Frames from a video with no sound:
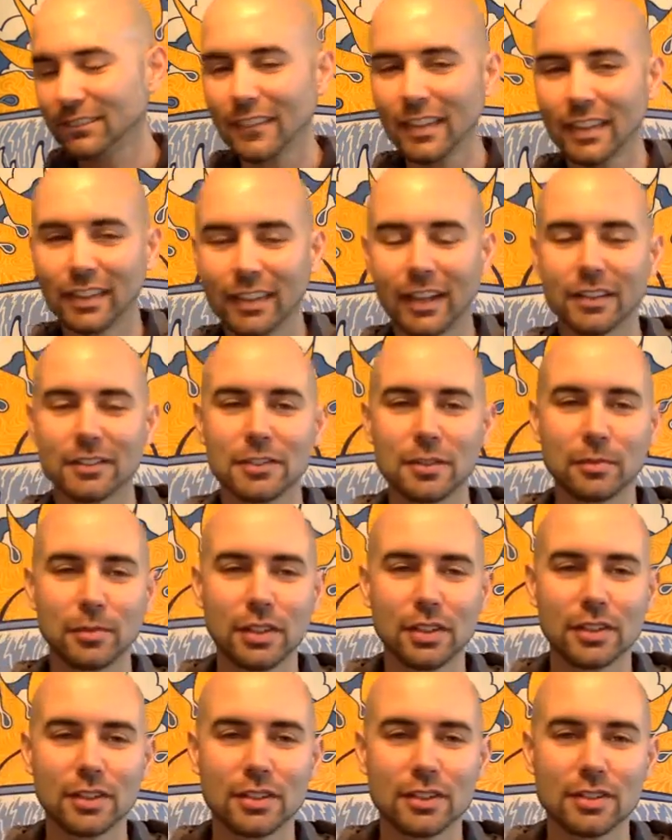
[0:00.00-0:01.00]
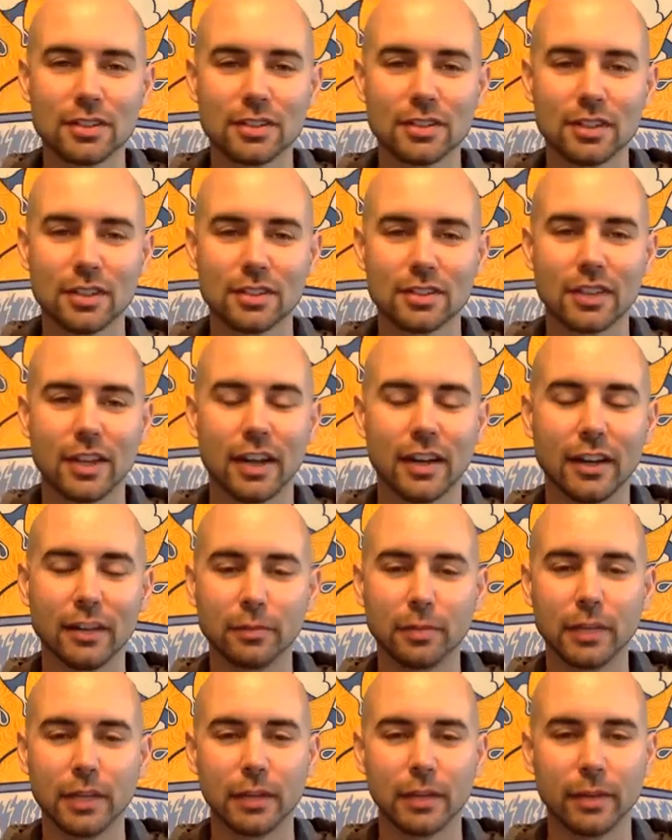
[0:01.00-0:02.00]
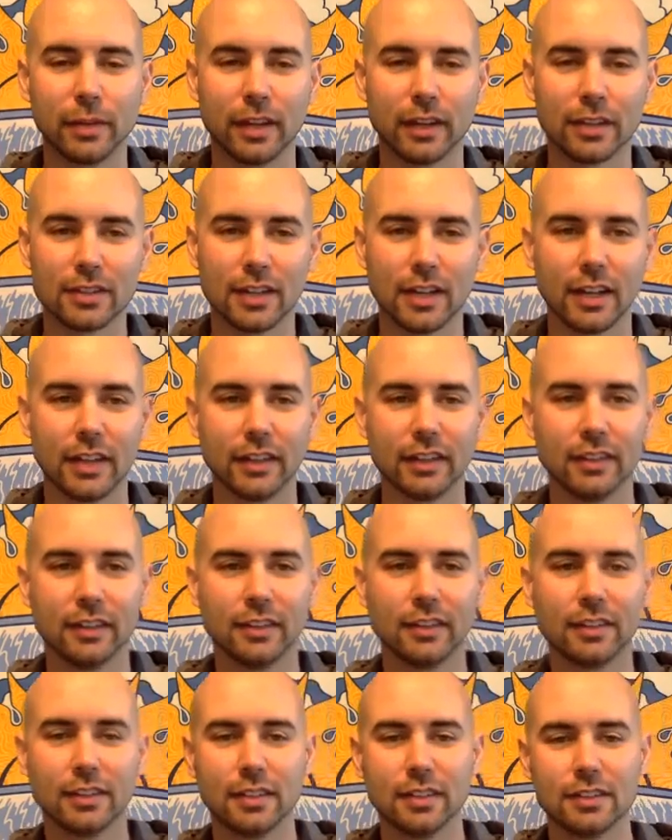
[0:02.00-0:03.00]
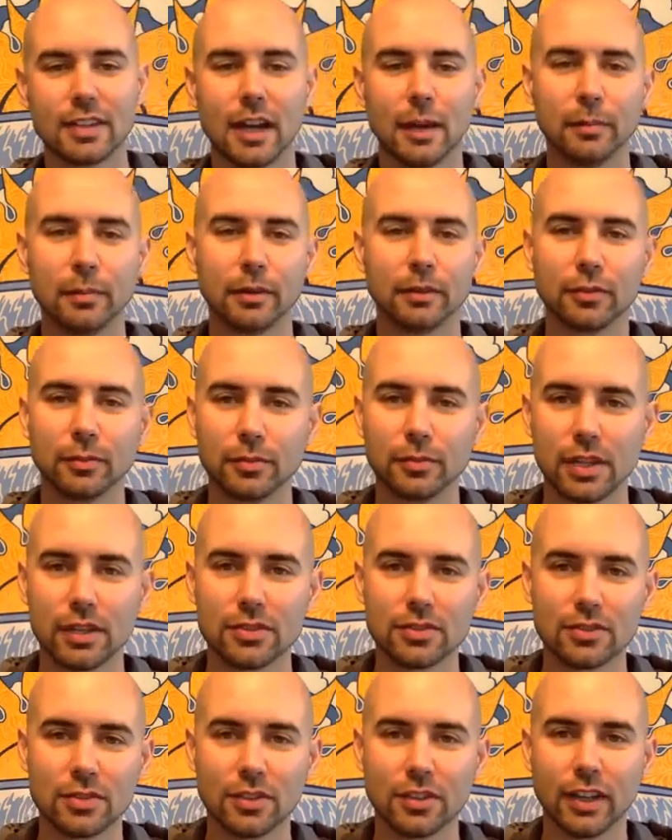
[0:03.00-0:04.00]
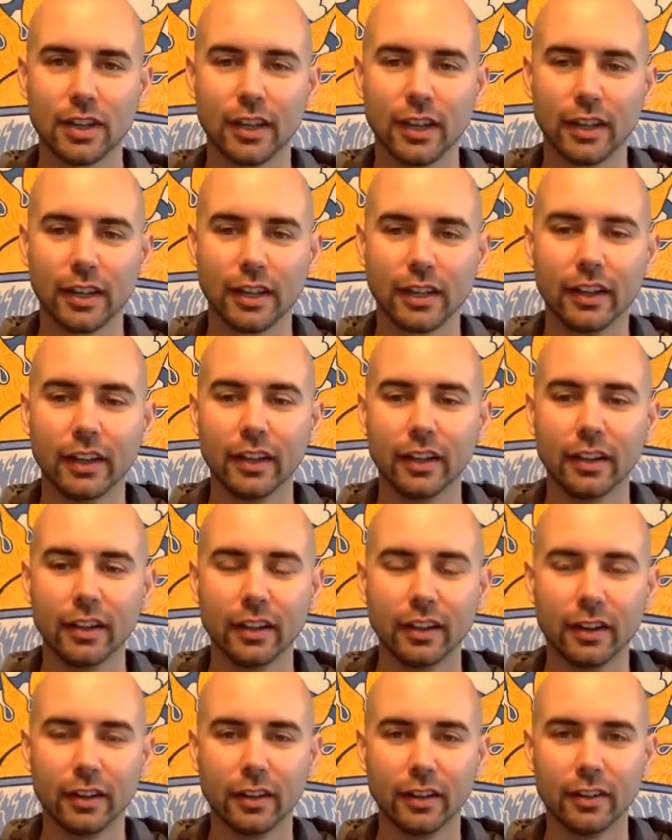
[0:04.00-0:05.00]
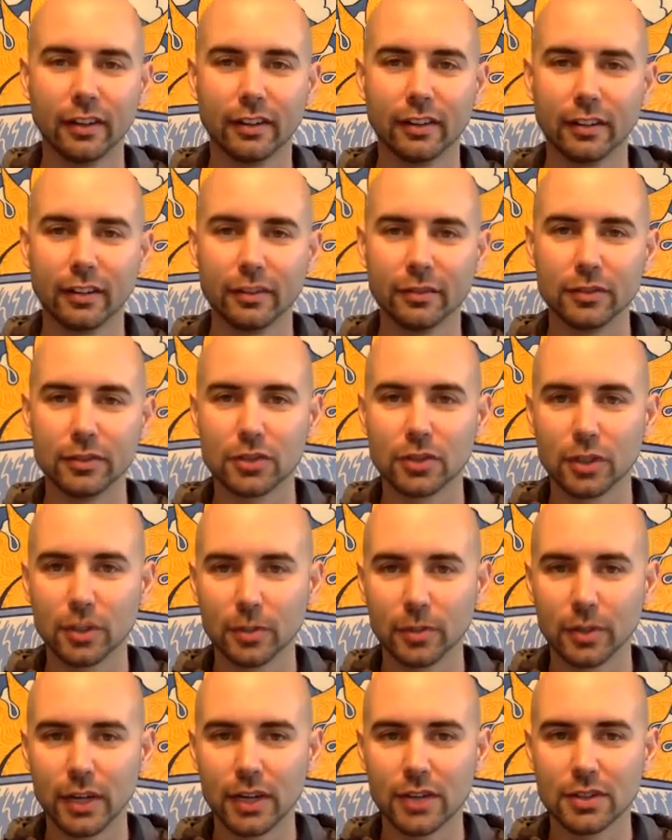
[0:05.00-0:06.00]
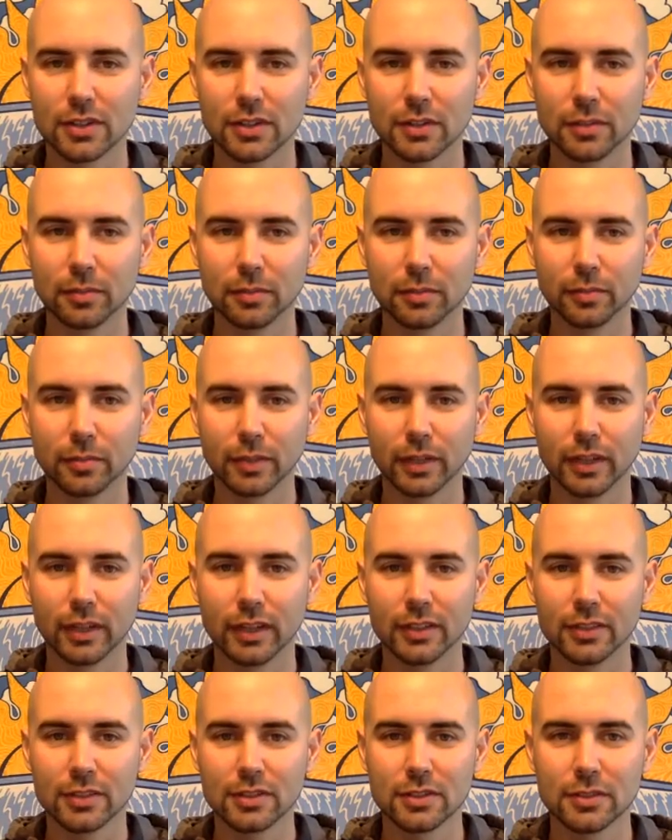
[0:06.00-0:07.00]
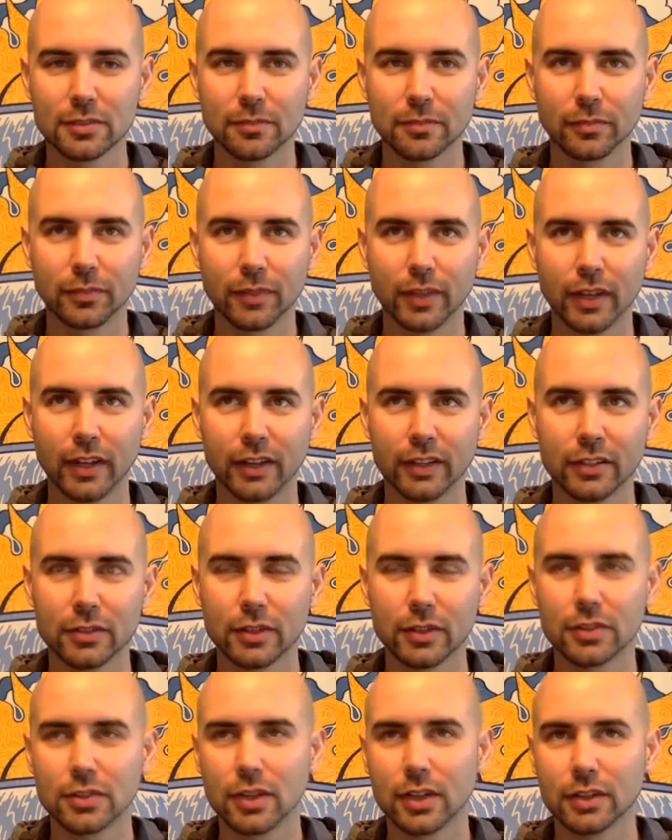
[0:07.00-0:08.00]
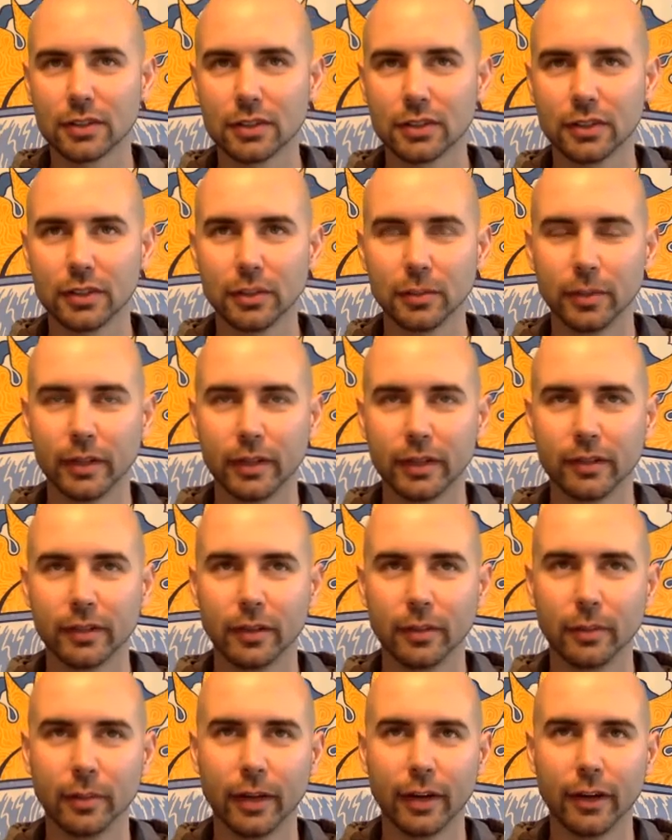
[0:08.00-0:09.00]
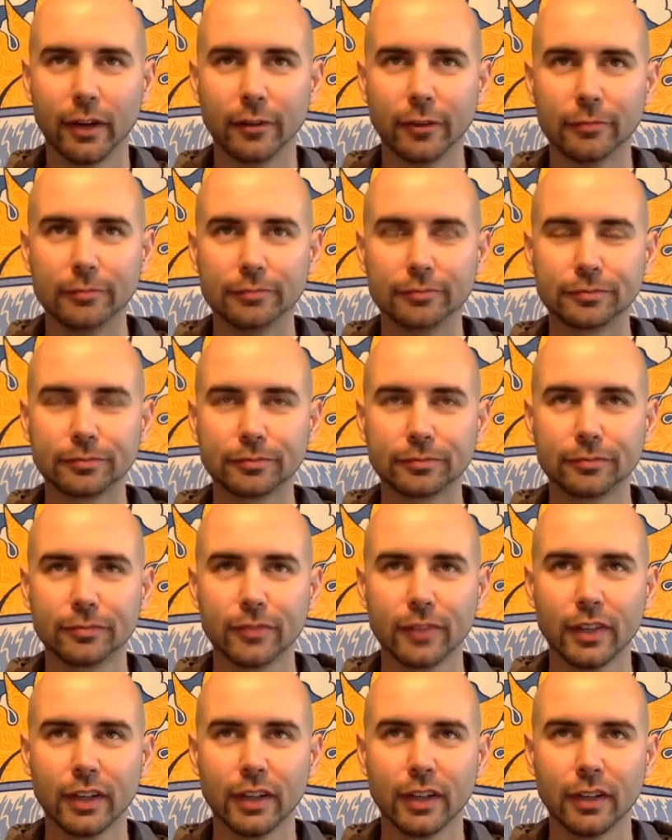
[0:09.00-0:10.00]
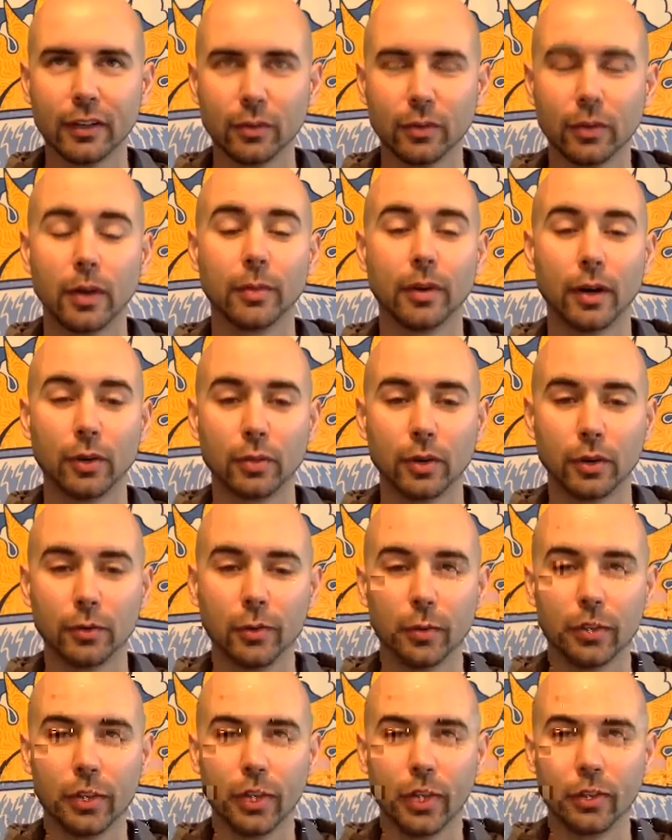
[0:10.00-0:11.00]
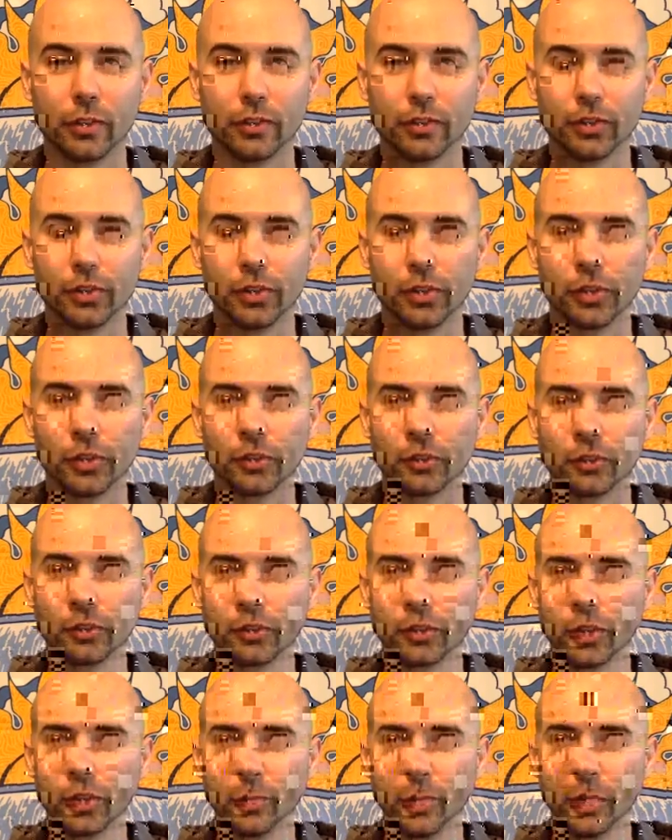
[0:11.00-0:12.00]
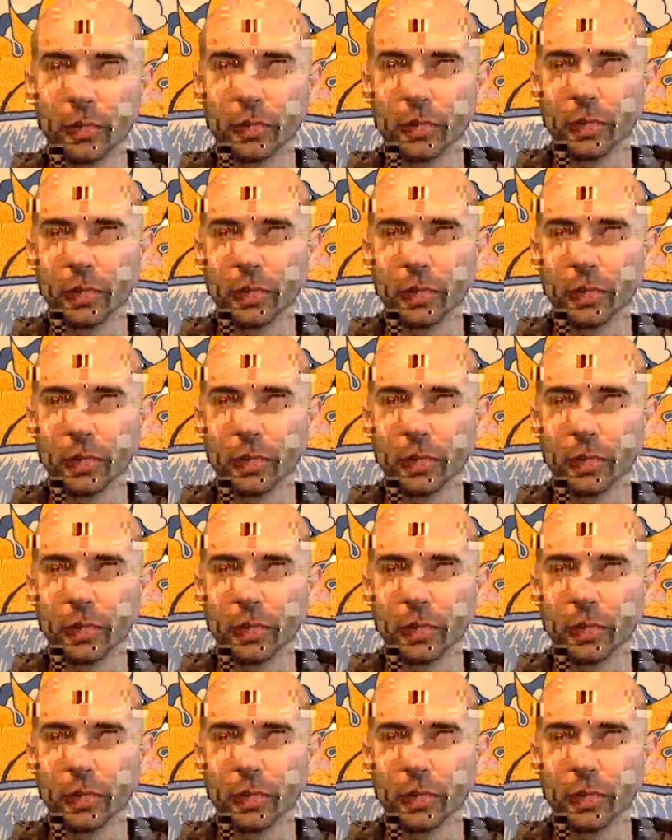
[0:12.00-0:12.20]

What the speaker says: Yeah, to me, this kind of piggybacks on the topic from yesterday of determination, because so I talked a little bit about world mythology, about the